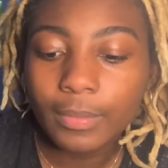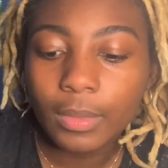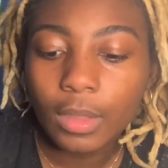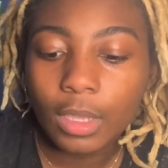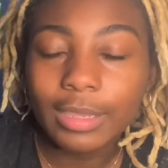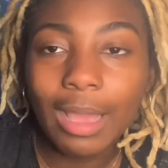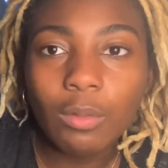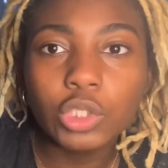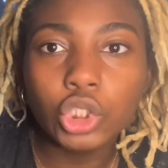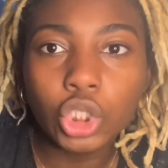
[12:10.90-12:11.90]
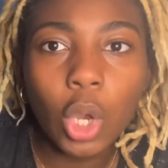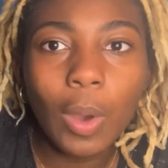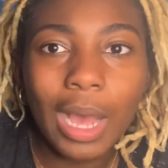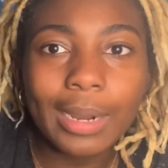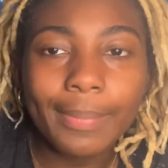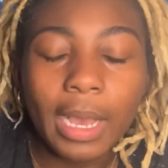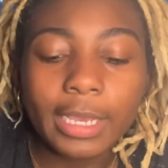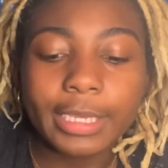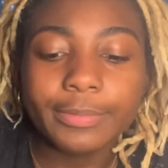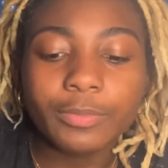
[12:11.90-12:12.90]
That was so out of
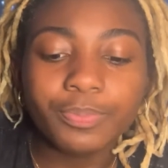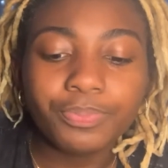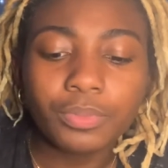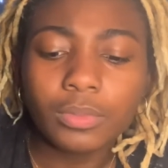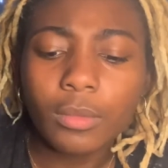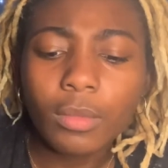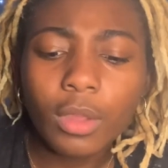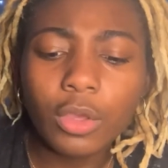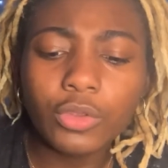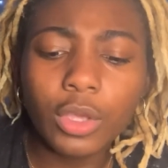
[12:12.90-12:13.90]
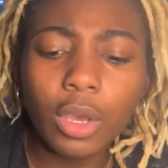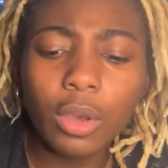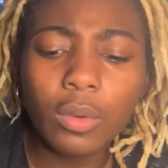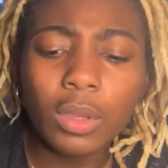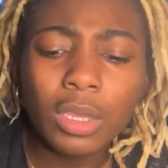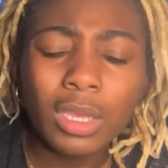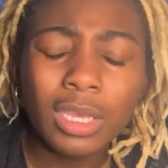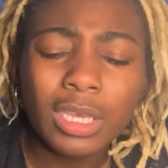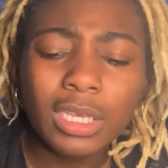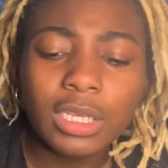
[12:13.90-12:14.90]
pocket. So,
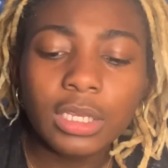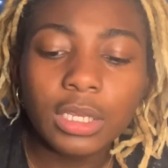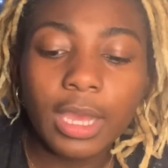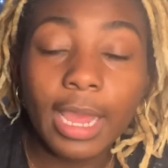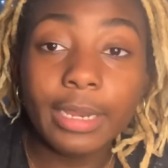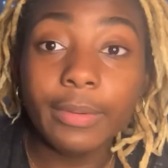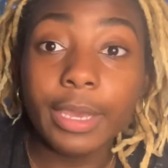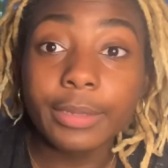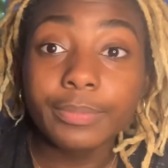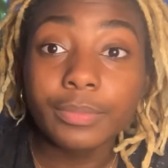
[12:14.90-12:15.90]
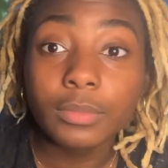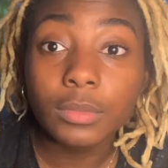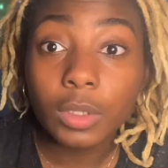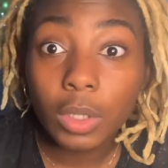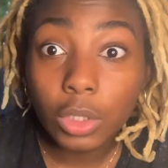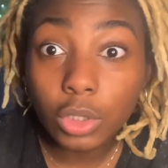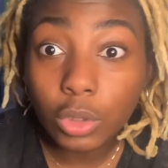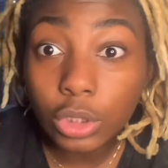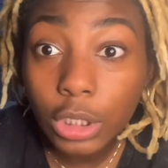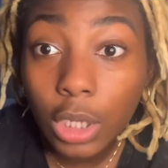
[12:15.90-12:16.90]
anyway, so
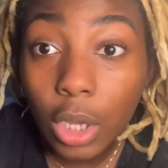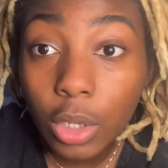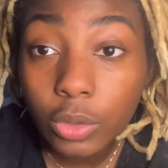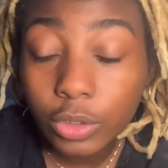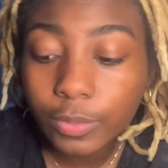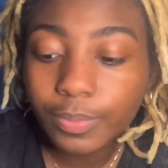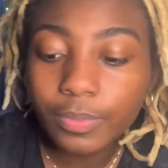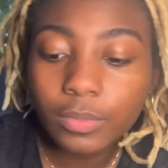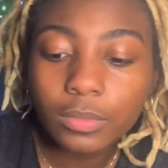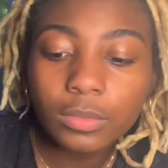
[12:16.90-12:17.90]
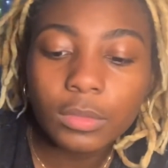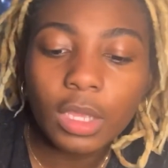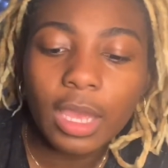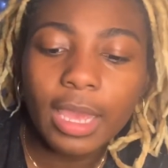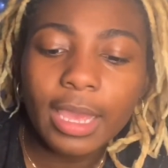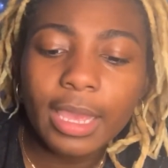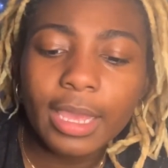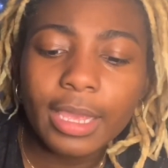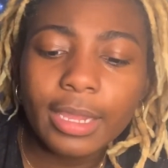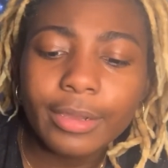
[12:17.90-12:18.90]
she goes
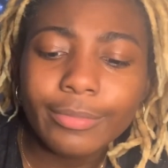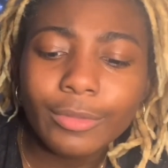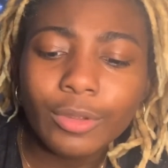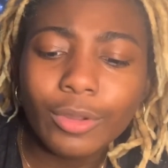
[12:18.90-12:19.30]
and, you know.